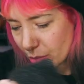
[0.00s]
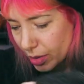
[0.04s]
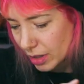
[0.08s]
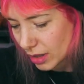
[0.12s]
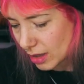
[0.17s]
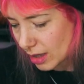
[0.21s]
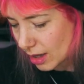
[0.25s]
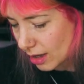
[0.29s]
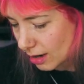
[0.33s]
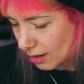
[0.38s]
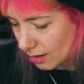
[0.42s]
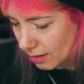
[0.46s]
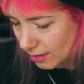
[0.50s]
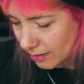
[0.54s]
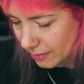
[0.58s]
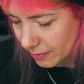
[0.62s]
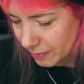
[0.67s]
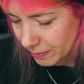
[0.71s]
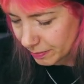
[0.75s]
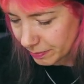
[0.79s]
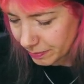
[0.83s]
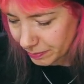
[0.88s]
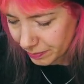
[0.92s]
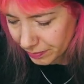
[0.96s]
But then,
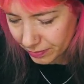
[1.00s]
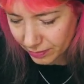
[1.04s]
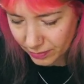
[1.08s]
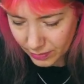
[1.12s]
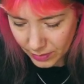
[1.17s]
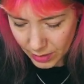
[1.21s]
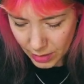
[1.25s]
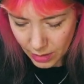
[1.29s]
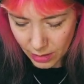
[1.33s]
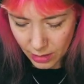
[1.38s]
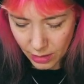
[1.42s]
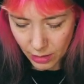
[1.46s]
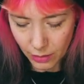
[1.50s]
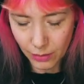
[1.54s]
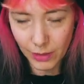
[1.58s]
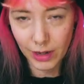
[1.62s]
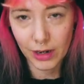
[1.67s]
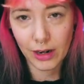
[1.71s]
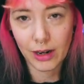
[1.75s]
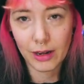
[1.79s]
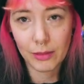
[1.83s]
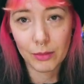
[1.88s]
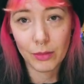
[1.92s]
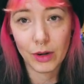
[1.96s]
you know,
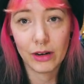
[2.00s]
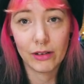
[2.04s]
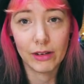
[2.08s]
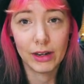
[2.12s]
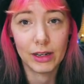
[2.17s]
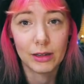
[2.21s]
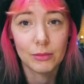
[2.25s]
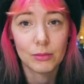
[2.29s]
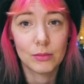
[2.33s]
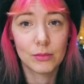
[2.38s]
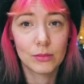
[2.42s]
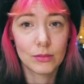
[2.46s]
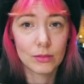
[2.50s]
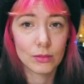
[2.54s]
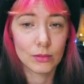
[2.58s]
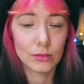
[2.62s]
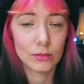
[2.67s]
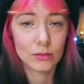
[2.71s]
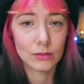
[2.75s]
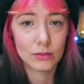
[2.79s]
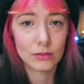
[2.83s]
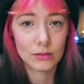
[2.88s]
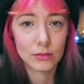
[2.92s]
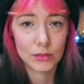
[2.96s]
when I'm wearing
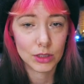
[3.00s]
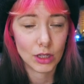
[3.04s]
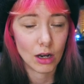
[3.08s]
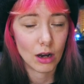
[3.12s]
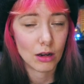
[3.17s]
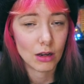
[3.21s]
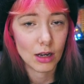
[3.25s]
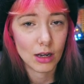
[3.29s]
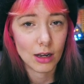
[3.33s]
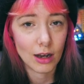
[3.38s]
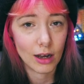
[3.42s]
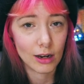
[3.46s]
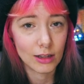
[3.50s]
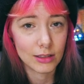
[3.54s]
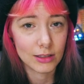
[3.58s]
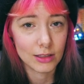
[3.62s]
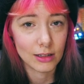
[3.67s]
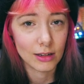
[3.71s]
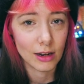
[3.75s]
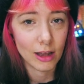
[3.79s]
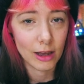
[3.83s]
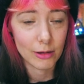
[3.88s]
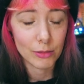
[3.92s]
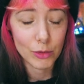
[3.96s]
darker colours
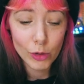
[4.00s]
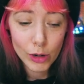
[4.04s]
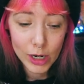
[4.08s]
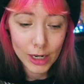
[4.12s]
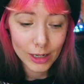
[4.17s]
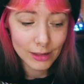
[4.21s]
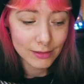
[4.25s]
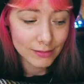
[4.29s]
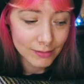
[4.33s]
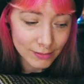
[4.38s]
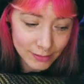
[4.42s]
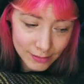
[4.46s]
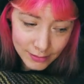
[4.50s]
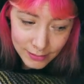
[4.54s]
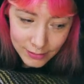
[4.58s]
and lime green,